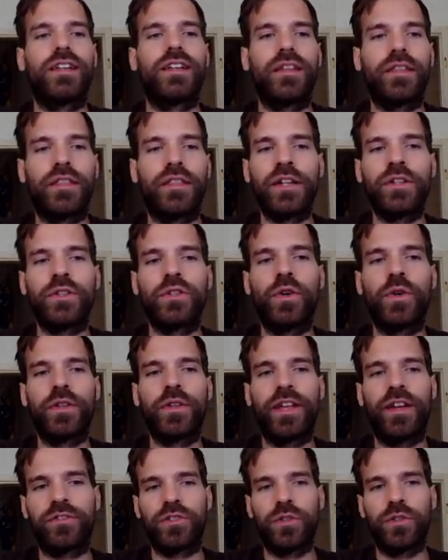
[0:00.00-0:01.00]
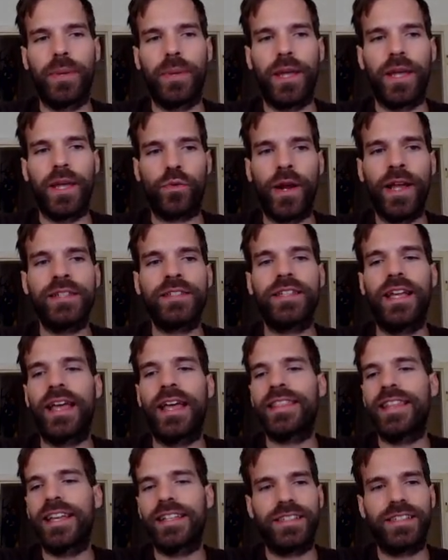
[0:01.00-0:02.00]
Then you don't have to pay rent,
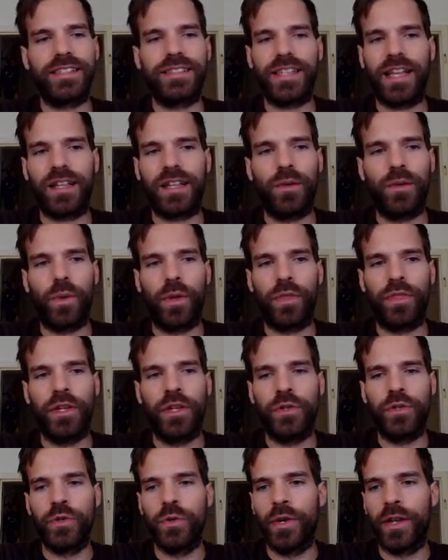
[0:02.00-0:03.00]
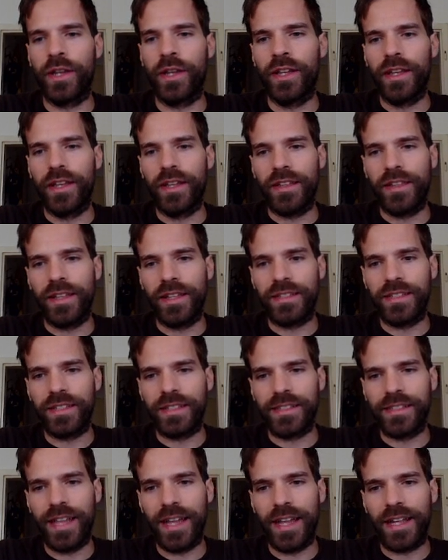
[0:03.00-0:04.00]
and that's exactly what they're doing that's
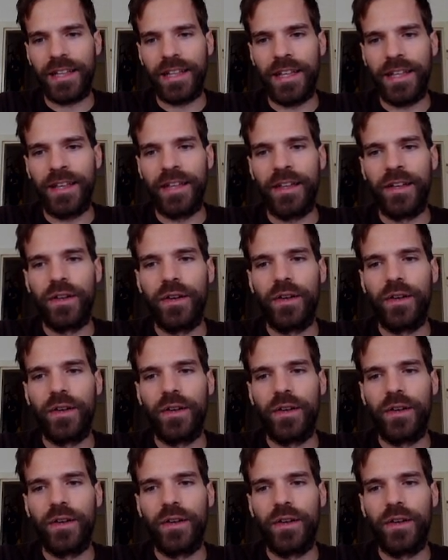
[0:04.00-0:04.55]
exactly